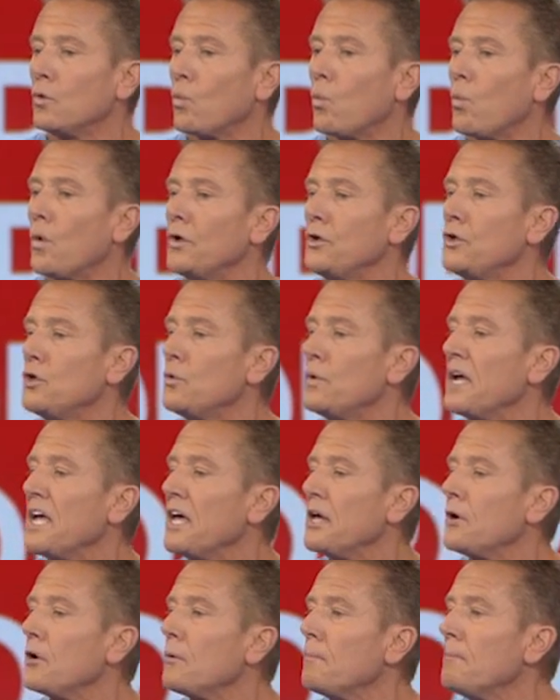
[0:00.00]
When you
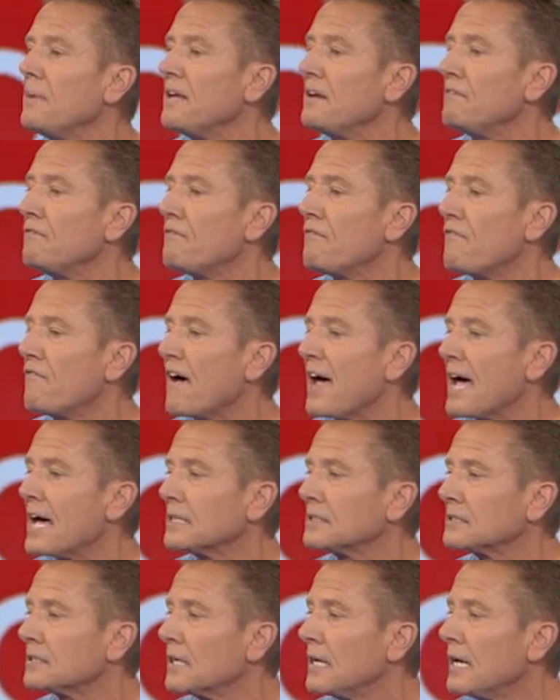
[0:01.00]
intermittent
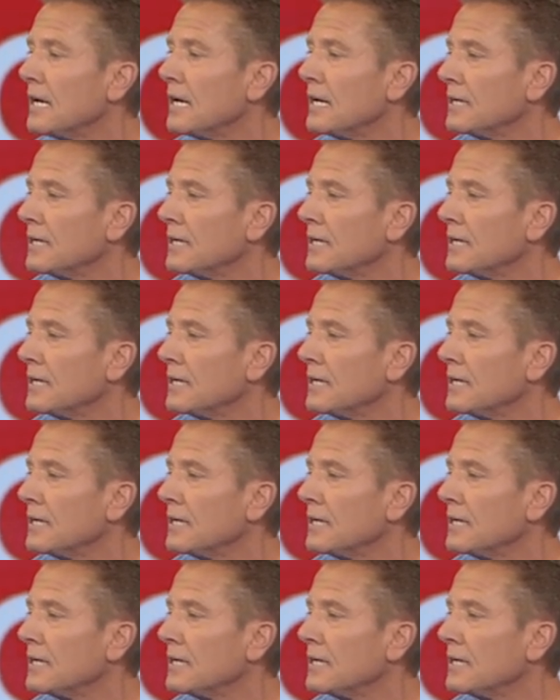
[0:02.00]
fast,